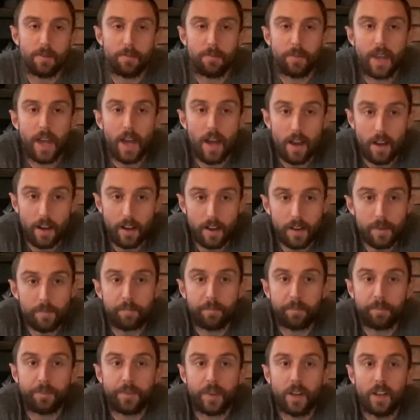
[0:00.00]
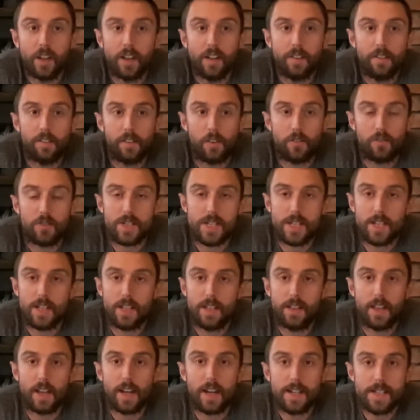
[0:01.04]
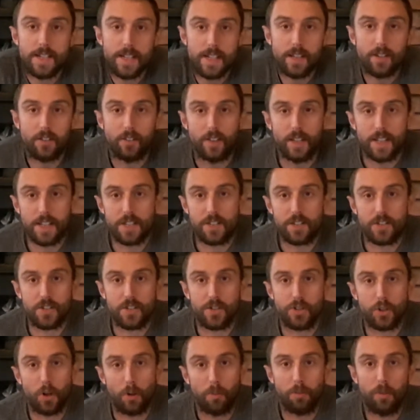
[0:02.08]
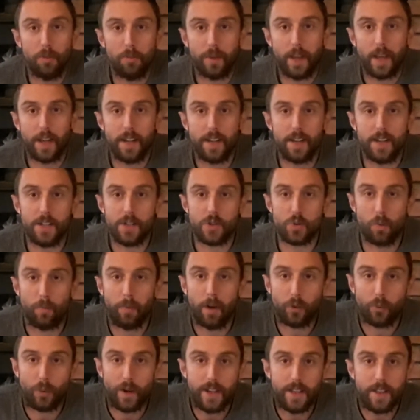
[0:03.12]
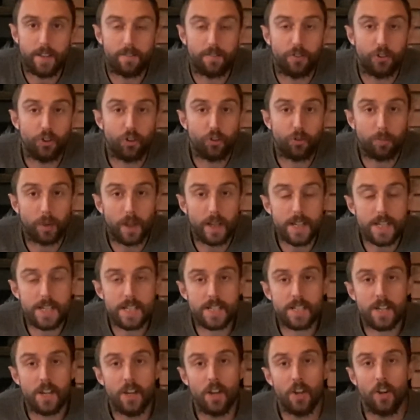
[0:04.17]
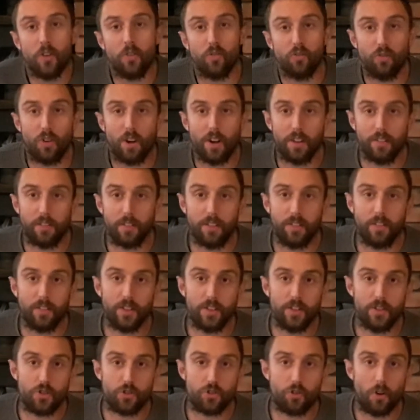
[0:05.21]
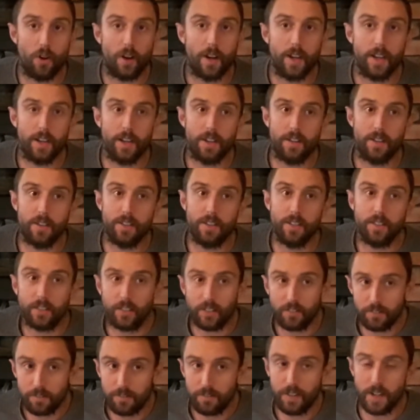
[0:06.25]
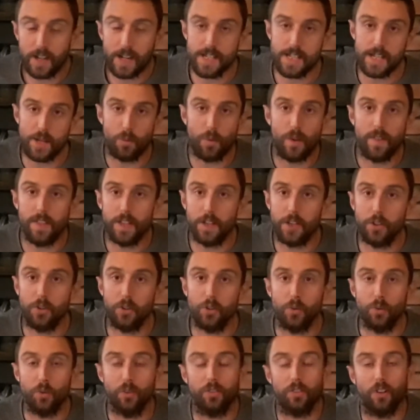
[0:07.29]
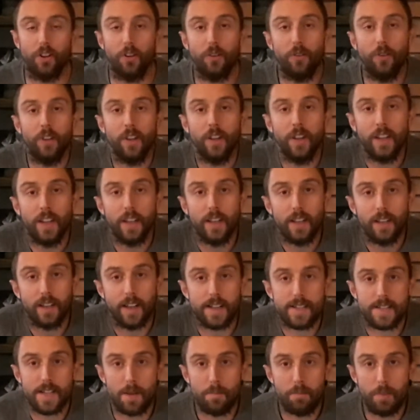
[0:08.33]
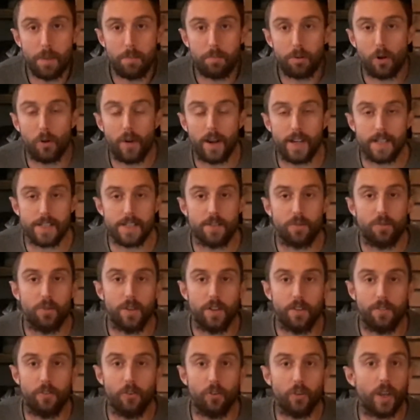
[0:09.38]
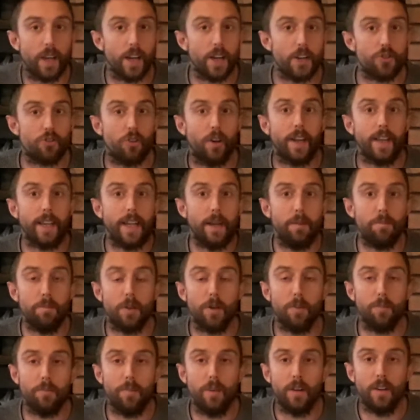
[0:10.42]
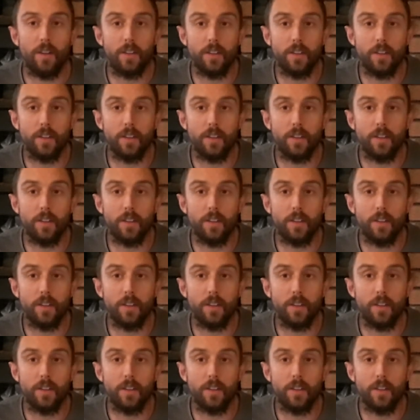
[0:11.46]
care, obviously the ideal is to stop them getting into a bad way in the first place, rather than try and fix it when they do. So like I say, be proactive with your foot care, try and keep them